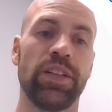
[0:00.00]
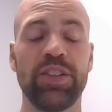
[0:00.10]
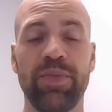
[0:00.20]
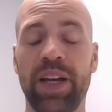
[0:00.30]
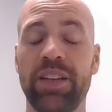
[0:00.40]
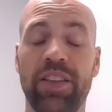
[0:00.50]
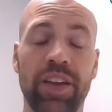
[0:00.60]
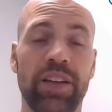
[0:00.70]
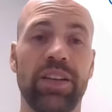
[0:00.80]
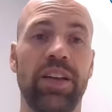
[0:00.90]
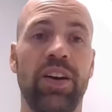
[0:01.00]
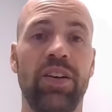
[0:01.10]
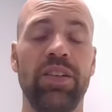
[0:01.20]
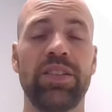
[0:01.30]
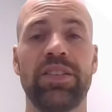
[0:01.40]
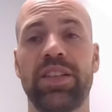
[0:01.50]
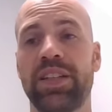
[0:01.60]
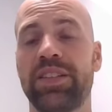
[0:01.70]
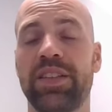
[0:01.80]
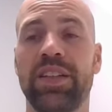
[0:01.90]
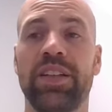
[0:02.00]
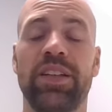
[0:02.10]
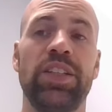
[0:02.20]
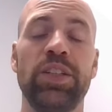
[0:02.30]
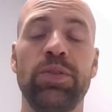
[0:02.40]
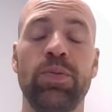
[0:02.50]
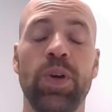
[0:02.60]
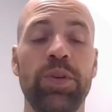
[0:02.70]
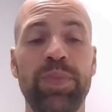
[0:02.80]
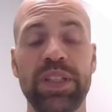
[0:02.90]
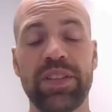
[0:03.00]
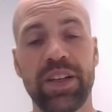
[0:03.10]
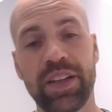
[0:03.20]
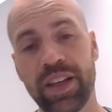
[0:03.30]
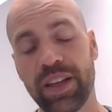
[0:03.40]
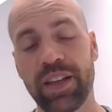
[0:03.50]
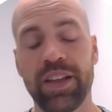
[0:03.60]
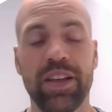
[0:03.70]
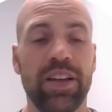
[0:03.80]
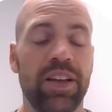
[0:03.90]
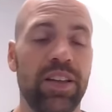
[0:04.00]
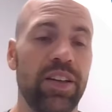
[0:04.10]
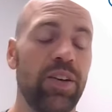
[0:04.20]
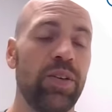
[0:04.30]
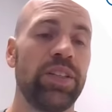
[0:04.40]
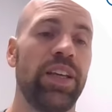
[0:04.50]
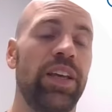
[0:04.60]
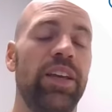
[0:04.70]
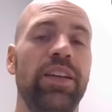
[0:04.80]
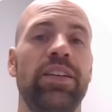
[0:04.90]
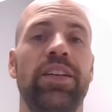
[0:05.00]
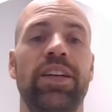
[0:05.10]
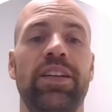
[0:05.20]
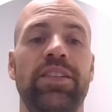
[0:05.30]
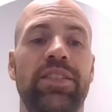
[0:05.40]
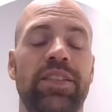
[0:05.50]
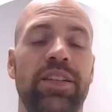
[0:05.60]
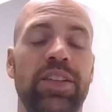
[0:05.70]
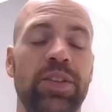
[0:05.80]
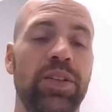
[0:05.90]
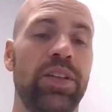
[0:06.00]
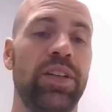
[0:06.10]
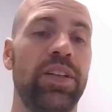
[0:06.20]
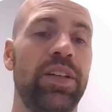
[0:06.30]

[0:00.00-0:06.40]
You might think now that you would be sitting the whole day at your